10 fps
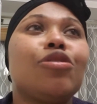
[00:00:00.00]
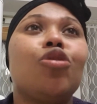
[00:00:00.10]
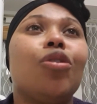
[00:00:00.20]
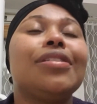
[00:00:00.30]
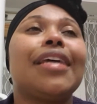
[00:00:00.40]

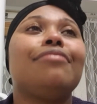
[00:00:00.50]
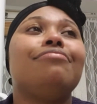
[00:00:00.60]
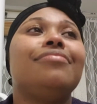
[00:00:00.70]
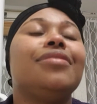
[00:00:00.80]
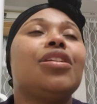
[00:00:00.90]

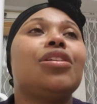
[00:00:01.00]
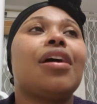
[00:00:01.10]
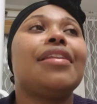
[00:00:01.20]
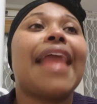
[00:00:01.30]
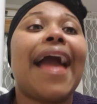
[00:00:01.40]
golden
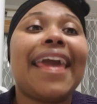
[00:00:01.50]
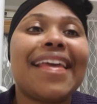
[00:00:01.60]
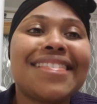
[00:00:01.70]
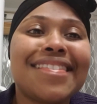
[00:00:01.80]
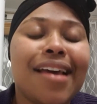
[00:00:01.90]

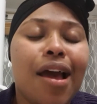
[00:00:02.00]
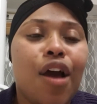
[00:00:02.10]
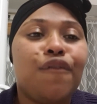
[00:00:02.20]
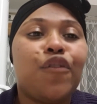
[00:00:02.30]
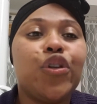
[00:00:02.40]
nuggets
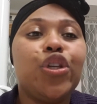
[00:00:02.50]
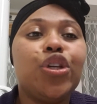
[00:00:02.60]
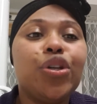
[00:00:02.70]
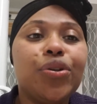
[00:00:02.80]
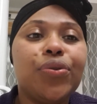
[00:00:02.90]
for
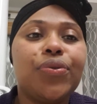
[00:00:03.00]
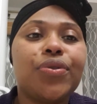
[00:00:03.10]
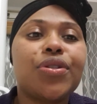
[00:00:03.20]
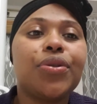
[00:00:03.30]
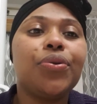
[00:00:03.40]
you
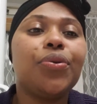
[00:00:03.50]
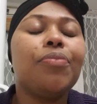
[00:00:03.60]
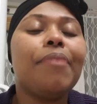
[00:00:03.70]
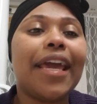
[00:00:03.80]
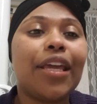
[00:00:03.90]
to
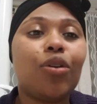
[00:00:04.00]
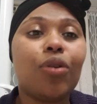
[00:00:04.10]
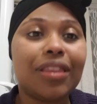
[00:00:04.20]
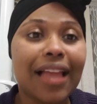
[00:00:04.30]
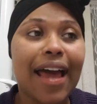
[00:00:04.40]
make your
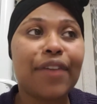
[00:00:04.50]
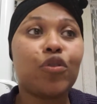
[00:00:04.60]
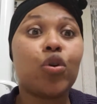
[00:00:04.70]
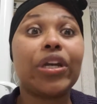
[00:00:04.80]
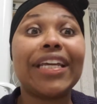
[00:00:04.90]
life
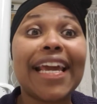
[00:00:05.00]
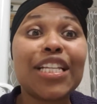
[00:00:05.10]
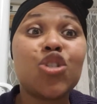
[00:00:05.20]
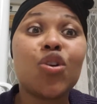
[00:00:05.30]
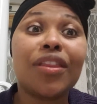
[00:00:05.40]
or
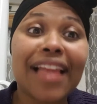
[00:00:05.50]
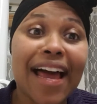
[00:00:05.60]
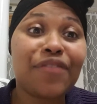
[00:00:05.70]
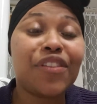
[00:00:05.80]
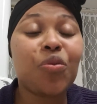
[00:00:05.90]
create your
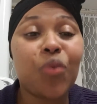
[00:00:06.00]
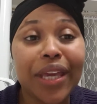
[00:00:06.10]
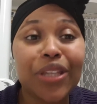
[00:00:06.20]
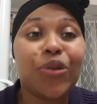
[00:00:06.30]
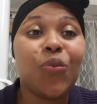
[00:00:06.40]
life the way
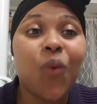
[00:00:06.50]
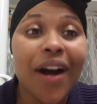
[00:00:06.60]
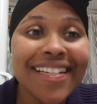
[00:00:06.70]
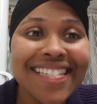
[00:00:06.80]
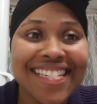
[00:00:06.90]
you
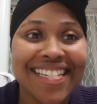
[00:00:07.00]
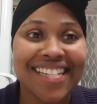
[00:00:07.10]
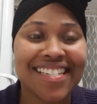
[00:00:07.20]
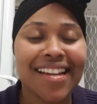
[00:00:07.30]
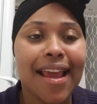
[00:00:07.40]
want it.